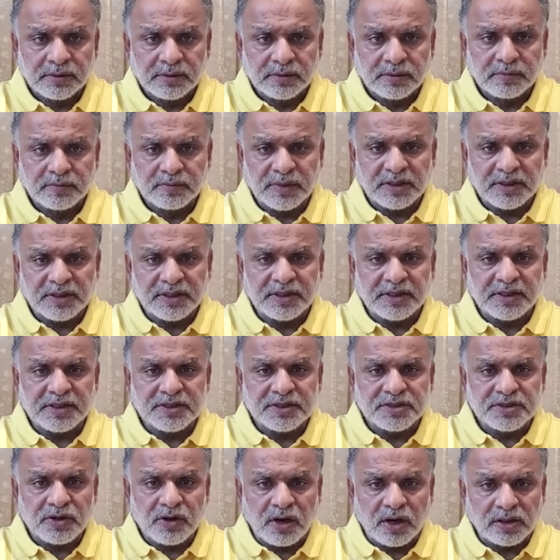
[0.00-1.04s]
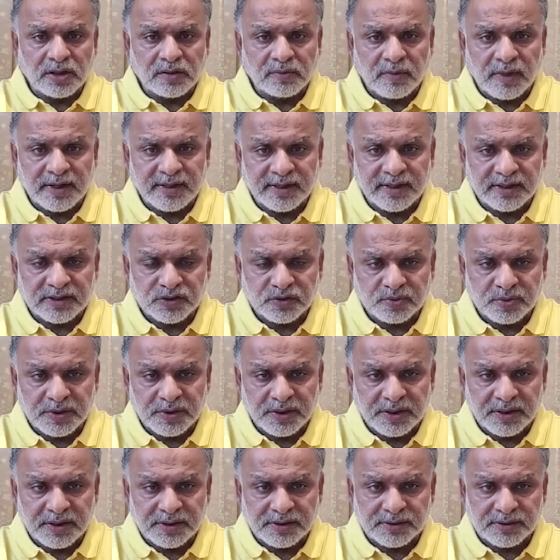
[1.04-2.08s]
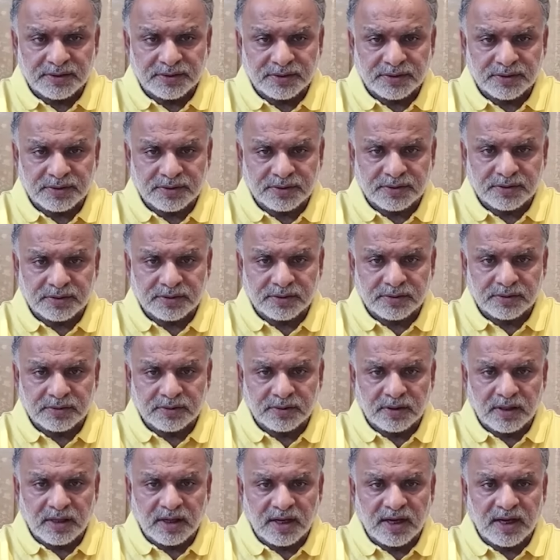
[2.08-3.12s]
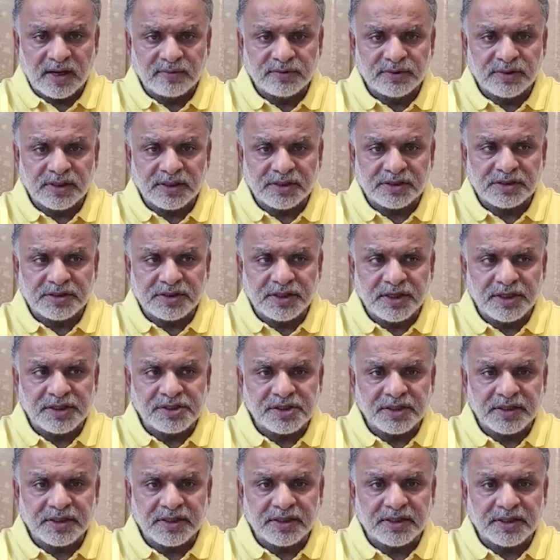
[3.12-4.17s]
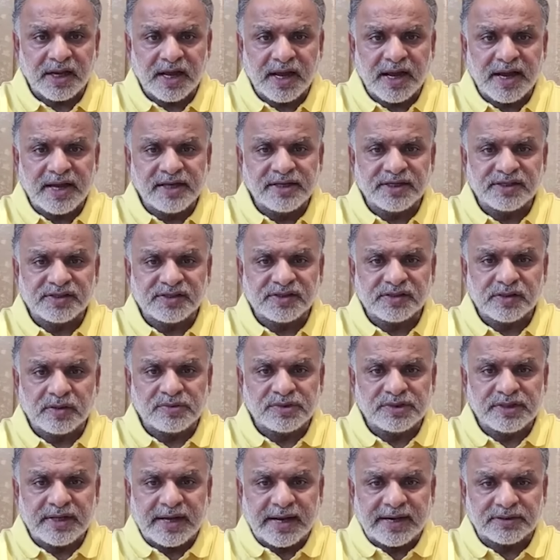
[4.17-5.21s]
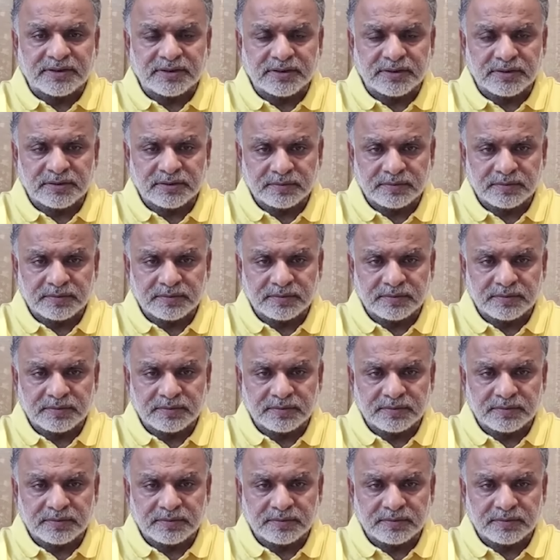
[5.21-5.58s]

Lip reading: but it is not my experience. I am just teaching it as a subject,